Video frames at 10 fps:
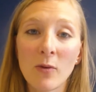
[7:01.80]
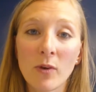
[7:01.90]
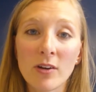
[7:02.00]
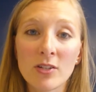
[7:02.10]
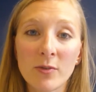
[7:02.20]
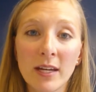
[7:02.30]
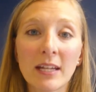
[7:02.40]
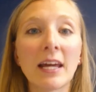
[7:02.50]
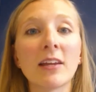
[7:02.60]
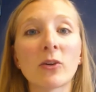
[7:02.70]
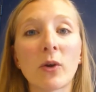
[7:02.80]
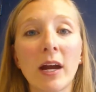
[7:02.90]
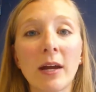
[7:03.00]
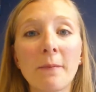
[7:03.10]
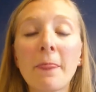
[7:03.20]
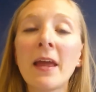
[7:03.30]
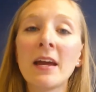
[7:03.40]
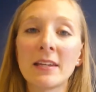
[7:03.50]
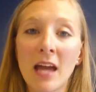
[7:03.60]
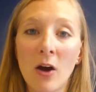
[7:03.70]
that we're doing in 8th grade.
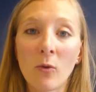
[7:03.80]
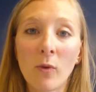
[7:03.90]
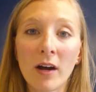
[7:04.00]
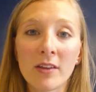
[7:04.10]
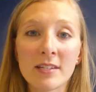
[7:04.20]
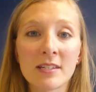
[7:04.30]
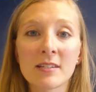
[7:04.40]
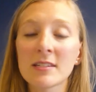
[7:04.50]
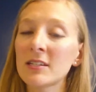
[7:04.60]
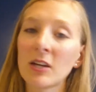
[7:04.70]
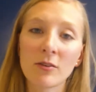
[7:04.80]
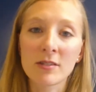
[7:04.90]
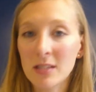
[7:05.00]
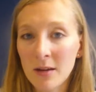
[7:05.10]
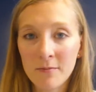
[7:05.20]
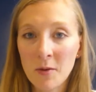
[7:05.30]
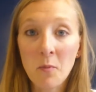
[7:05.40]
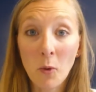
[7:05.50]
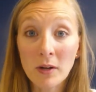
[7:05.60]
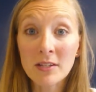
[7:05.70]
Now, while this is, some
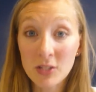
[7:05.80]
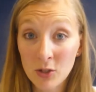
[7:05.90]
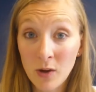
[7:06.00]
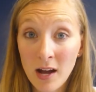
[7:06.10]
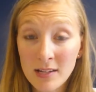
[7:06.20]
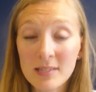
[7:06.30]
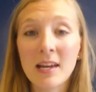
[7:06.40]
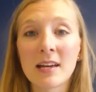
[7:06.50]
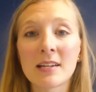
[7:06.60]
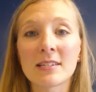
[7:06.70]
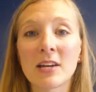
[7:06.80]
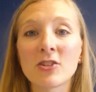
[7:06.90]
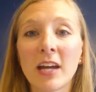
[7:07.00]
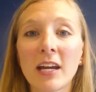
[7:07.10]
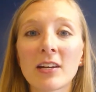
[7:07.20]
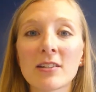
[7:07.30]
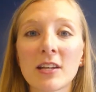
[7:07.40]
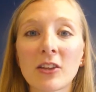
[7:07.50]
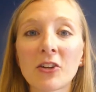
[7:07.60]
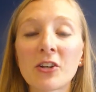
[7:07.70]
importance to us as educators
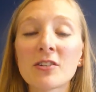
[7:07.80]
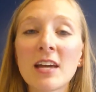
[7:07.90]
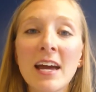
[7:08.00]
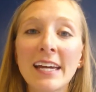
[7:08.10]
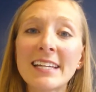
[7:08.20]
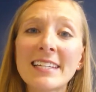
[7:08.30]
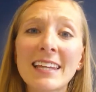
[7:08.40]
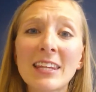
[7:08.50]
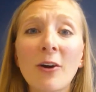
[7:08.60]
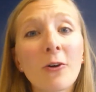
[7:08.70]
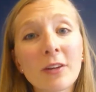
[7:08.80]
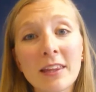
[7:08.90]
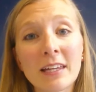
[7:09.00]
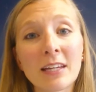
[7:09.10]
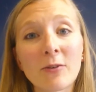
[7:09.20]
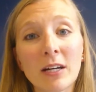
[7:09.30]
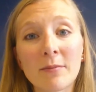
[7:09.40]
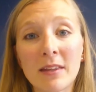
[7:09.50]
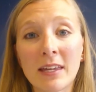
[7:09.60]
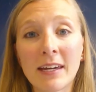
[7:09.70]
and learners, it is not the only thing that we're going
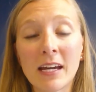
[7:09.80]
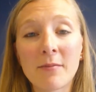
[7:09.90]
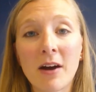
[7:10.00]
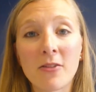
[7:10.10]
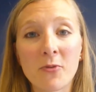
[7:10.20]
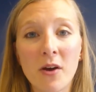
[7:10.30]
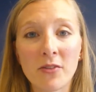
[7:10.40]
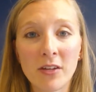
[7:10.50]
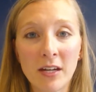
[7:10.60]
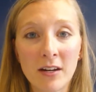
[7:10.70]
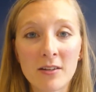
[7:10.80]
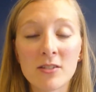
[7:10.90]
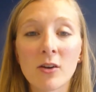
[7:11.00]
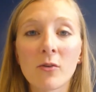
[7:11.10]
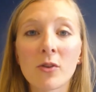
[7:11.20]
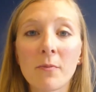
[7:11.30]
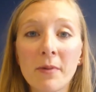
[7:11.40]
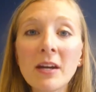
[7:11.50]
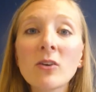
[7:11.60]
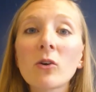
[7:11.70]
to be thinking about throughout the year. So the
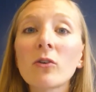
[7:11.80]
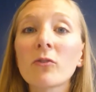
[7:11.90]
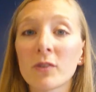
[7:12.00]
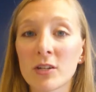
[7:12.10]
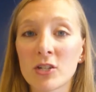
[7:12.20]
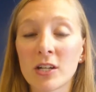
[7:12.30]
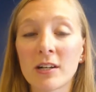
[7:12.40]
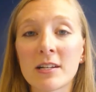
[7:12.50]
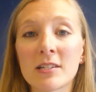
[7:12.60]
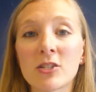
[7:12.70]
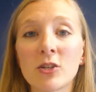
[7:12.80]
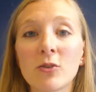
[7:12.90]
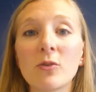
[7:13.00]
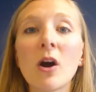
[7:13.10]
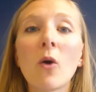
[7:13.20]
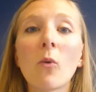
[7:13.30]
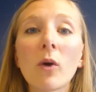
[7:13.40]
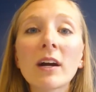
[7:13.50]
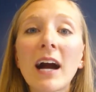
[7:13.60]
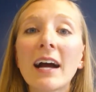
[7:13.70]
big goal for this year is to
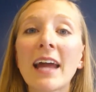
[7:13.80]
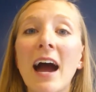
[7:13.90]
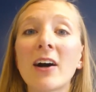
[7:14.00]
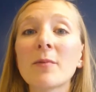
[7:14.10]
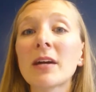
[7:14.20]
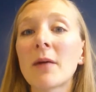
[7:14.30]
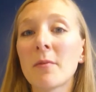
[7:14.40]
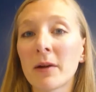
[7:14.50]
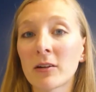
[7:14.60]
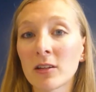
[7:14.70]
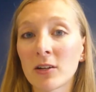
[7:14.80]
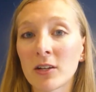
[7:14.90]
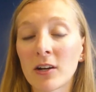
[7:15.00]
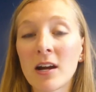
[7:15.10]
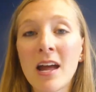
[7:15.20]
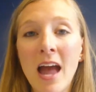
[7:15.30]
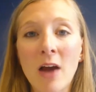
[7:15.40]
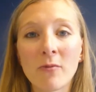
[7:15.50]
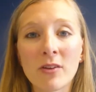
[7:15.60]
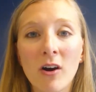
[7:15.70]
work on how to become a better learner.
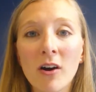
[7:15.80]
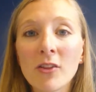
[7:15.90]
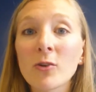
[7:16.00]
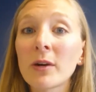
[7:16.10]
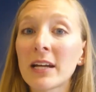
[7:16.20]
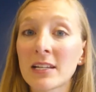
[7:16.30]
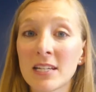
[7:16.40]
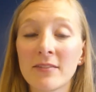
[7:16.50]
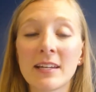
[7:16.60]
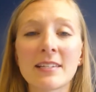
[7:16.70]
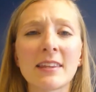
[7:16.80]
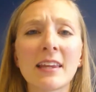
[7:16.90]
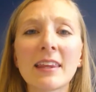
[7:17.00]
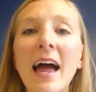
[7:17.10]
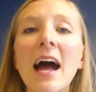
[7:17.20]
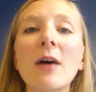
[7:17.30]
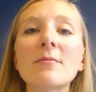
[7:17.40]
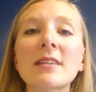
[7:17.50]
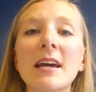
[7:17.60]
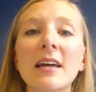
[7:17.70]
And with all the great activities and the
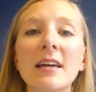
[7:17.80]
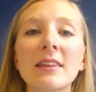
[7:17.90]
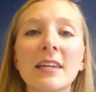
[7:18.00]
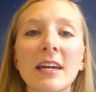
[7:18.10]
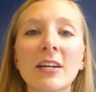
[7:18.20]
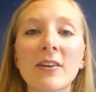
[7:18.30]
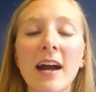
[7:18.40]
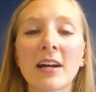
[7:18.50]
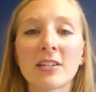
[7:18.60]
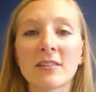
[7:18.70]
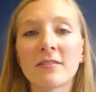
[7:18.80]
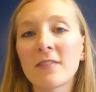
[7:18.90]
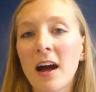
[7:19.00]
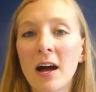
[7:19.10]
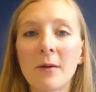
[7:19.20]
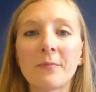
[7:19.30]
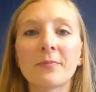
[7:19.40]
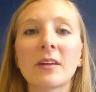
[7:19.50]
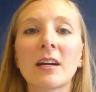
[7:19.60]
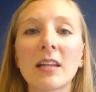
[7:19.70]
labs and the interactive,
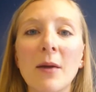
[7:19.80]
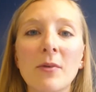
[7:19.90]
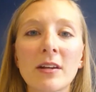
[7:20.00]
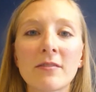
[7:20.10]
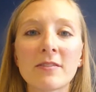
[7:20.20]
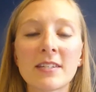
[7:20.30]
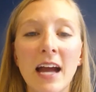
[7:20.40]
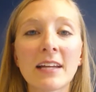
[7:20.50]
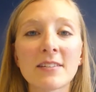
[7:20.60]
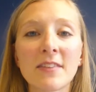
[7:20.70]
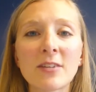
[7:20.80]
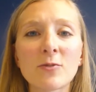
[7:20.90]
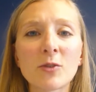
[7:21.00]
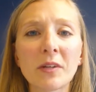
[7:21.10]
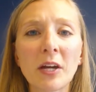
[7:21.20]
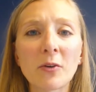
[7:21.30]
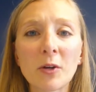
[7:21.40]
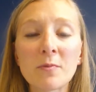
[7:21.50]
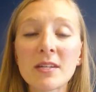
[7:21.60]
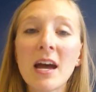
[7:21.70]
collaborative kinds of things we're doing in
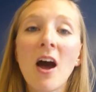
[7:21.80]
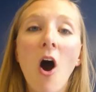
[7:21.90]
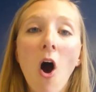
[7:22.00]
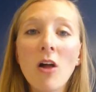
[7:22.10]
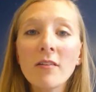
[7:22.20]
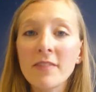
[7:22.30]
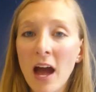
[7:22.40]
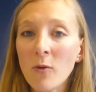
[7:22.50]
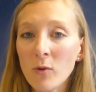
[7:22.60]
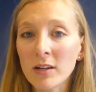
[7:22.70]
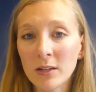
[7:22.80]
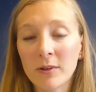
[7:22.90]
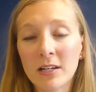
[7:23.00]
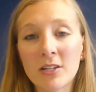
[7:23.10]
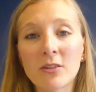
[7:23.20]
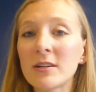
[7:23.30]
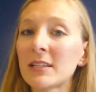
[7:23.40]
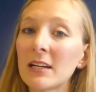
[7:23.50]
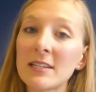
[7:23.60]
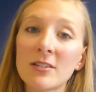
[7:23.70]
groups, all of that work that we're going to do is
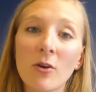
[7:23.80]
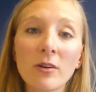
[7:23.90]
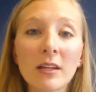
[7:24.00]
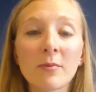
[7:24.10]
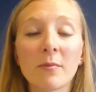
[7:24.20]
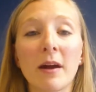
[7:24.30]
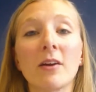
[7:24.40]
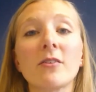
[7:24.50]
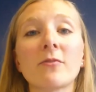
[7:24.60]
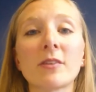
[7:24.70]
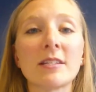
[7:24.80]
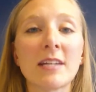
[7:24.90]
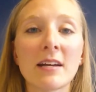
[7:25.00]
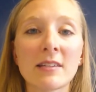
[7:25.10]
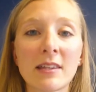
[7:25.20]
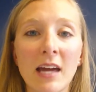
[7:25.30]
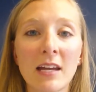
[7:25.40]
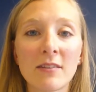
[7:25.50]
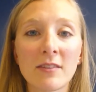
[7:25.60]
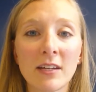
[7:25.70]
going to totally prepare you for the test at the
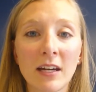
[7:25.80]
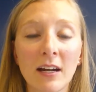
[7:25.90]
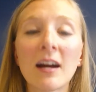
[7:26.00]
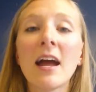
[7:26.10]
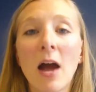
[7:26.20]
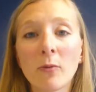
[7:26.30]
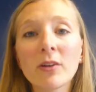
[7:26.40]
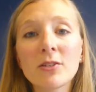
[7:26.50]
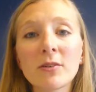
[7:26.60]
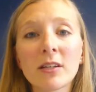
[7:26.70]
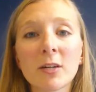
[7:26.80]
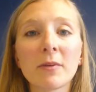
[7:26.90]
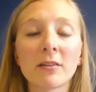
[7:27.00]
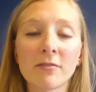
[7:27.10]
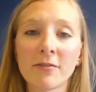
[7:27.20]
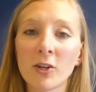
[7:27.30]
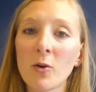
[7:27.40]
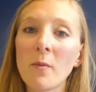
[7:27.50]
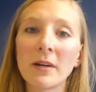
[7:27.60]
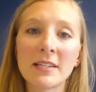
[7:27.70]
end of the year. And we'll do a little bit of
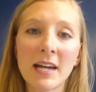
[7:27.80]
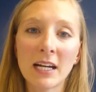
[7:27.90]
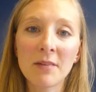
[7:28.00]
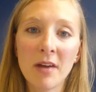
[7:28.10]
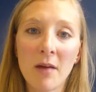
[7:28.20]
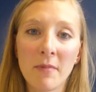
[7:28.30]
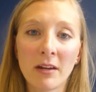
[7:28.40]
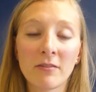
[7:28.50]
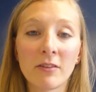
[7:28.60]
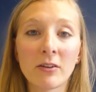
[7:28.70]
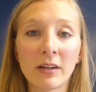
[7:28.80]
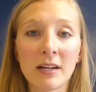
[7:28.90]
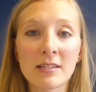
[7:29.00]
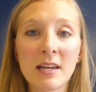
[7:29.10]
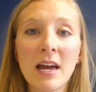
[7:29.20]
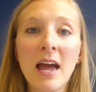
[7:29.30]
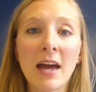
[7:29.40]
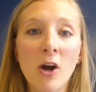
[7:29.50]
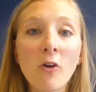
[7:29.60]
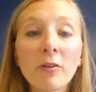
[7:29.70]
review, but it's not going to be our main focus.
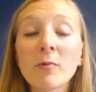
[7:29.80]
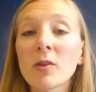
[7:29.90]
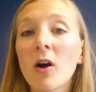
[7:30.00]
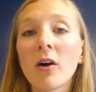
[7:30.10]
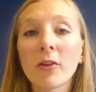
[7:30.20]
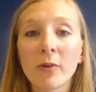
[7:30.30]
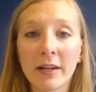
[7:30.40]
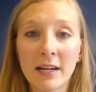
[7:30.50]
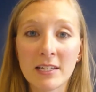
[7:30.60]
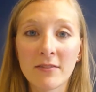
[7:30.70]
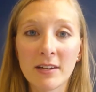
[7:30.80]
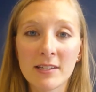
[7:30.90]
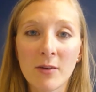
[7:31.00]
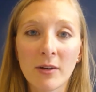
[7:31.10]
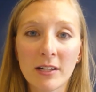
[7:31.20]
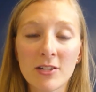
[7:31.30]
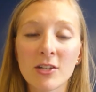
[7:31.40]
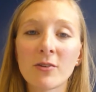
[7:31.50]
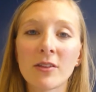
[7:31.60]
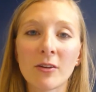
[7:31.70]
And hopefully with all the great activities that we're going to
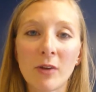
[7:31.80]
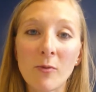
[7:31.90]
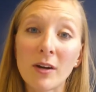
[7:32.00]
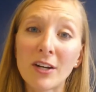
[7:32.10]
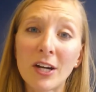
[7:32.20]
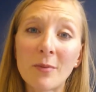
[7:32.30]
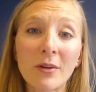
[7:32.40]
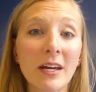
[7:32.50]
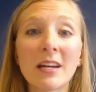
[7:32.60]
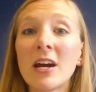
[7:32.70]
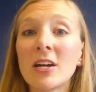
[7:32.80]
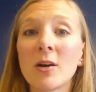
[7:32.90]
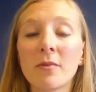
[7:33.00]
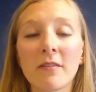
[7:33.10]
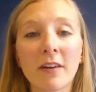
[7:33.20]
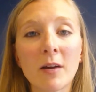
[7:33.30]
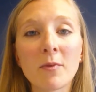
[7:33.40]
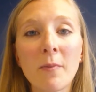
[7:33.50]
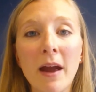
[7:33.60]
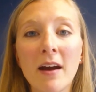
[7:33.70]
do and the great work you're going to put in, you'll be very
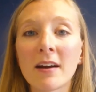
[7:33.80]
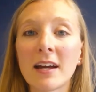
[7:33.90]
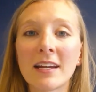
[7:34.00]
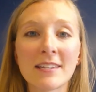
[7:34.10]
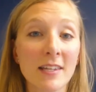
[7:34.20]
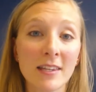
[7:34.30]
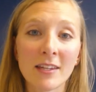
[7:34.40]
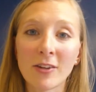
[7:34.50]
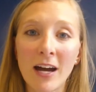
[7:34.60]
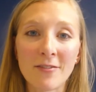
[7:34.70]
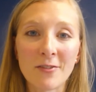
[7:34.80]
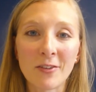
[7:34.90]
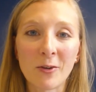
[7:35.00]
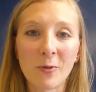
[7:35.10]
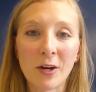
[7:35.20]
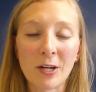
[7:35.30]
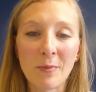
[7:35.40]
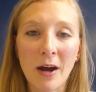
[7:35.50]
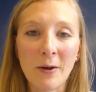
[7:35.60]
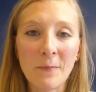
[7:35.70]
prepared, and it's nothing that you'll have to feel worried
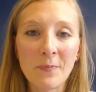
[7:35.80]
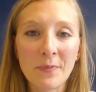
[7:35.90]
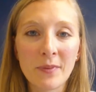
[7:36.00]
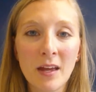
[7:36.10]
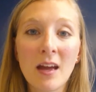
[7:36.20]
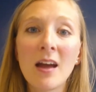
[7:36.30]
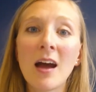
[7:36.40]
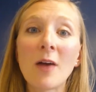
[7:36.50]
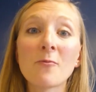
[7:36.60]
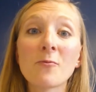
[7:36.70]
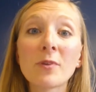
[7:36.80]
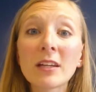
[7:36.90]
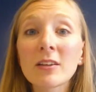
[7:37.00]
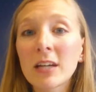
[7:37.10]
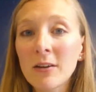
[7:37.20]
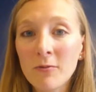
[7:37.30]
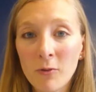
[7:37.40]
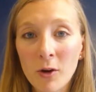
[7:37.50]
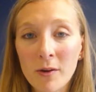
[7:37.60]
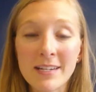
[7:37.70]
about. I'm really looking
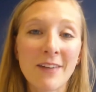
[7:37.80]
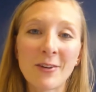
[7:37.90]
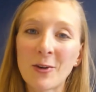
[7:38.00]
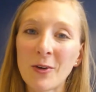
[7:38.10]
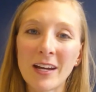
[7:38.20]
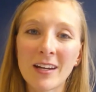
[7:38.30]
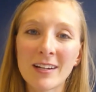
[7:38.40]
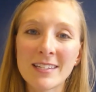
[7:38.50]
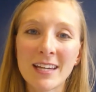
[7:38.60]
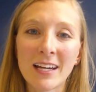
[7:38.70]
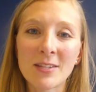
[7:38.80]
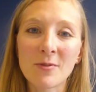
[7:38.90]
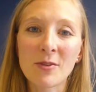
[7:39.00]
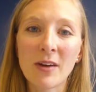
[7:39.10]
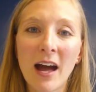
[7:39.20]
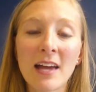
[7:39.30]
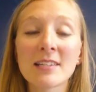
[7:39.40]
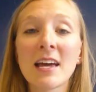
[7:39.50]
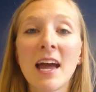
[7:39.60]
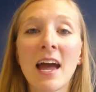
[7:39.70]
forward to having a great year in science with you guys,